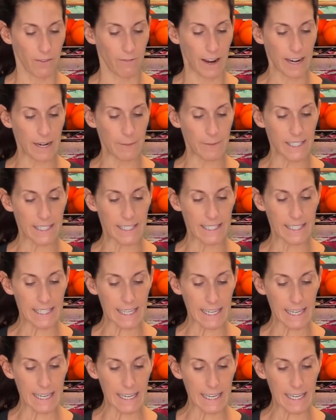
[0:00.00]
Vitamin
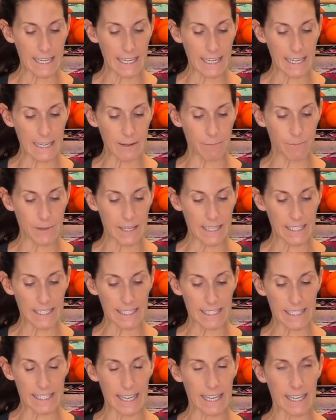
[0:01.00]
C,
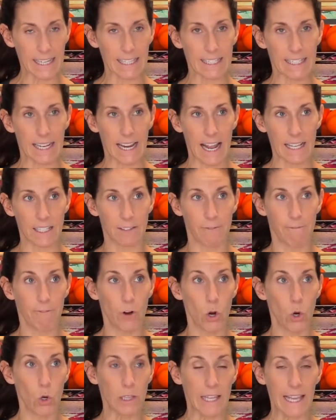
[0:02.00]
B6, it has
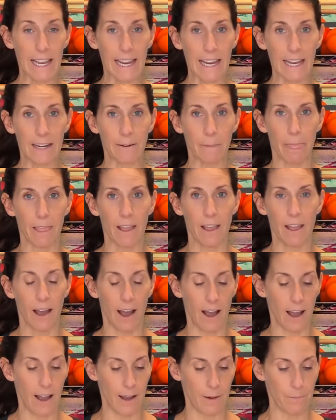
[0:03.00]
folate,
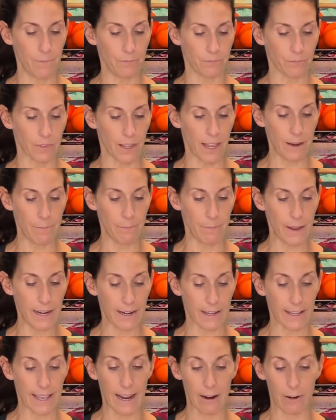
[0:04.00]
and
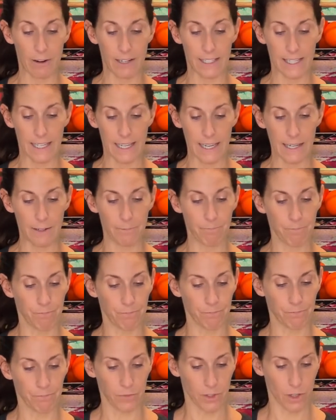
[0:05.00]
beta carotene.
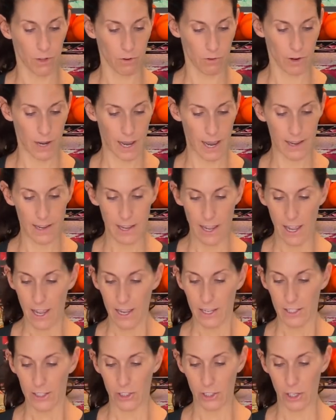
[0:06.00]
Okay,
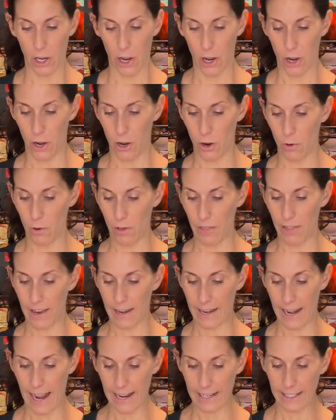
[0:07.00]
so the
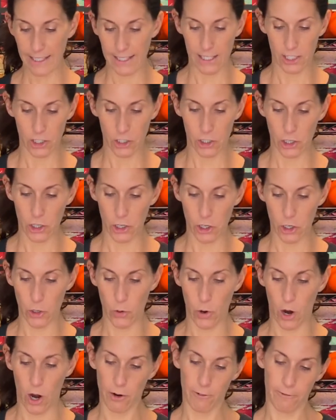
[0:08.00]
next
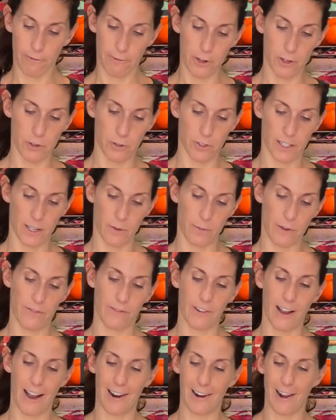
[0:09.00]
two are fruits, and
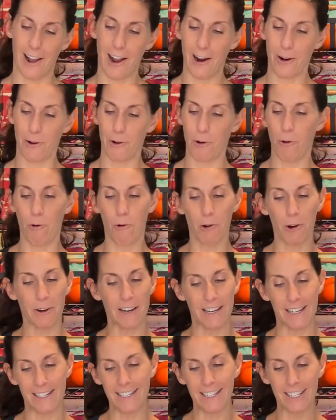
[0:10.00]
we've got our
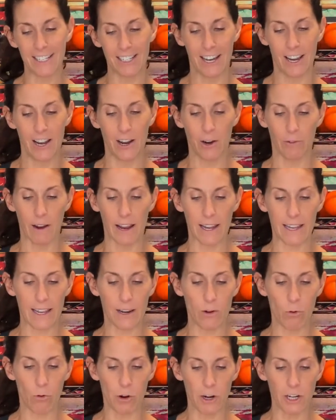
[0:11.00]
orange, right?
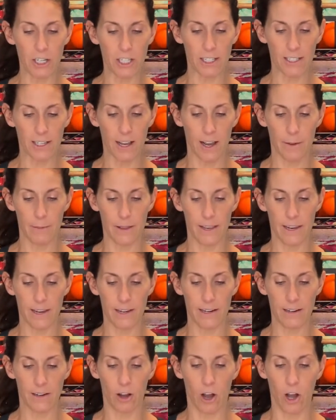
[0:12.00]
And oranges come
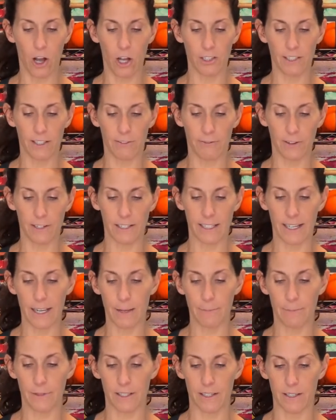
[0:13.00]
in all different
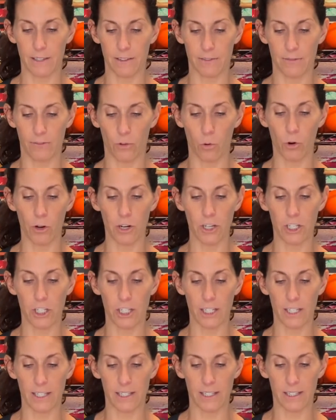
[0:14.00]
types of
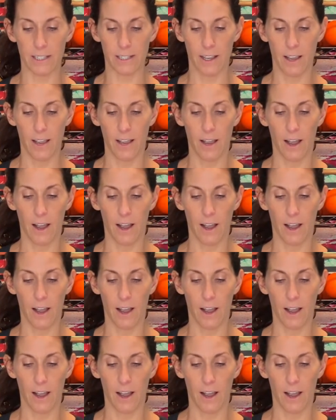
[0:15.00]
oranges,